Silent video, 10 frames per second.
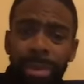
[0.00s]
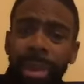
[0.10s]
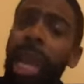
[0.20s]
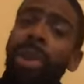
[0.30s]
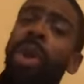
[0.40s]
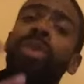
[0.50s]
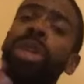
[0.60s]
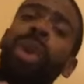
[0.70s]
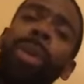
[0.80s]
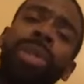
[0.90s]
And you know the
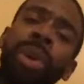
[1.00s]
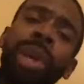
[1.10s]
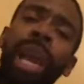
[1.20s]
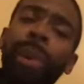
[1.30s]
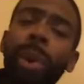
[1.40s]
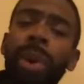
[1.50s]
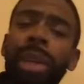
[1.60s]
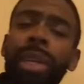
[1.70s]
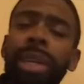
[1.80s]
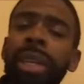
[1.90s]
reason why we're so damn
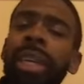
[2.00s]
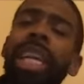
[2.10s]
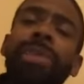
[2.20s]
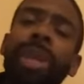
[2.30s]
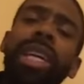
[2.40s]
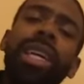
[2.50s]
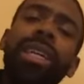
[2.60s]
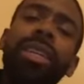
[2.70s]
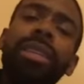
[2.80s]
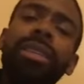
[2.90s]
corny is
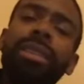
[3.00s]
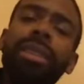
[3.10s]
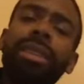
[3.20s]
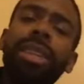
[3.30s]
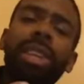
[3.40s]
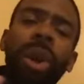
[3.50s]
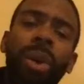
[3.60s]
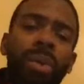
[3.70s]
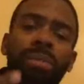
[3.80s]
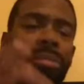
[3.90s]
because, you
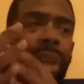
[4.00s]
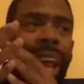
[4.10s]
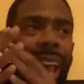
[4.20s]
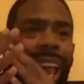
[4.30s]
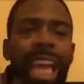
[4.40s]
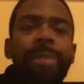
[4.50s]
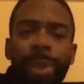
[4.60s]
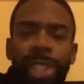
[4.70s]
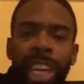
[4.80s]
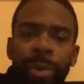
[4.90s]
know,
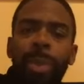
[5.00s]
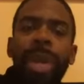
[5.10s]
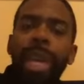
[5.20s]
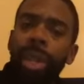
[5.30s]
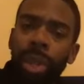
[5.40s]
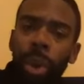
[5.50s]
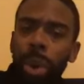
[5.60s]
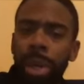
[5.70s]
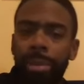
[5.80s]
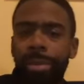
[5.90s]
80% of what we eat is
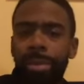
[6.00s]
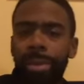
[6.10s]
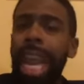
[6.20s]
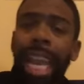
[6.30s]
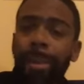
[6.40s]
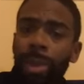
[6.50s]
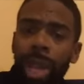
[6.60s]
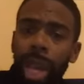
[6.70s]
corn. 80%.